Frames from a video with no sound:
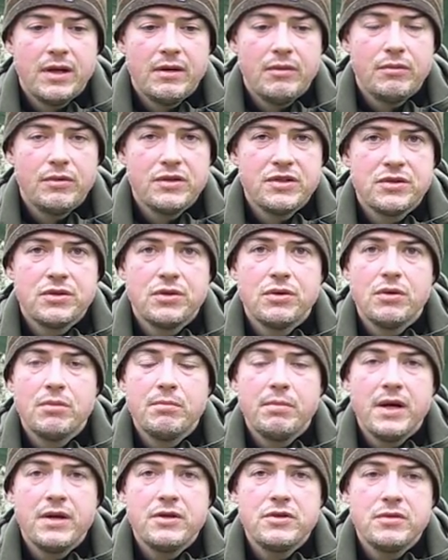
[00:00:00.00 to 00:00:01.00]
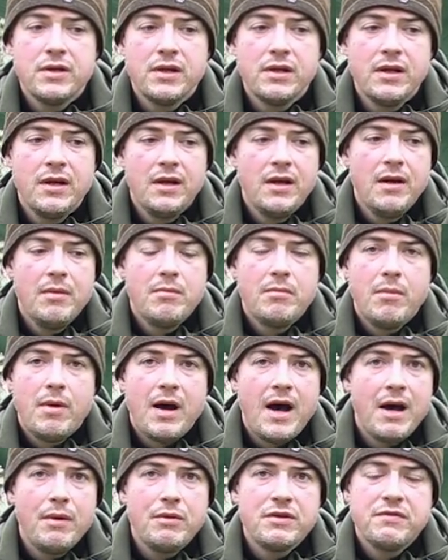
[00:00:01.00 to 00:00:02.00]
was taught bow drill,
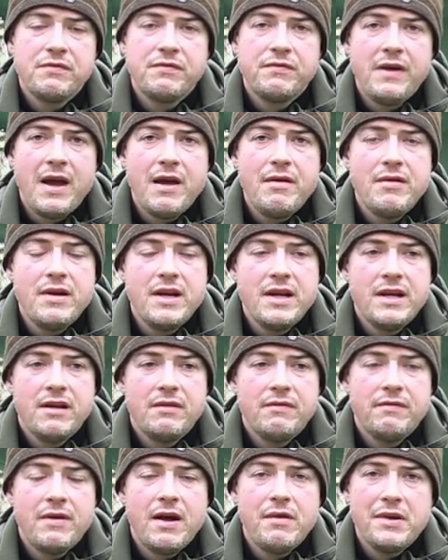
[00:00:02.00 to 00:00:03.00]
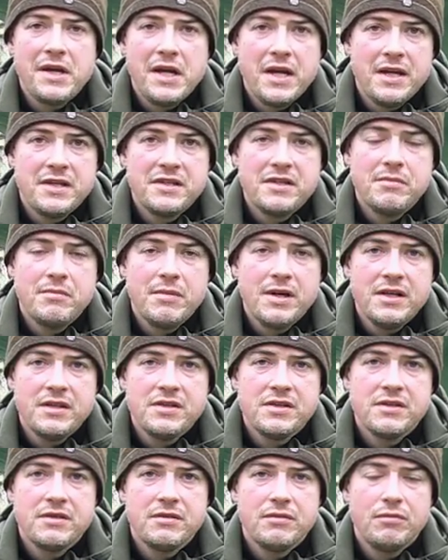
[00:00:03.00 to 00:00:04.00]
I was very, very hit and
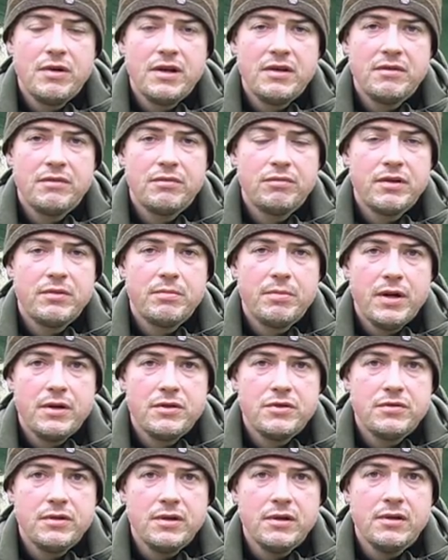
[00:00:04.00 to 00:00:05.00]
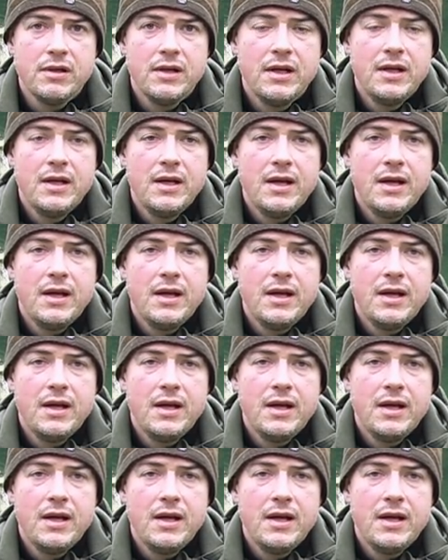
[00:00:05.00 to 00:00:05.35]
miss with bow drill.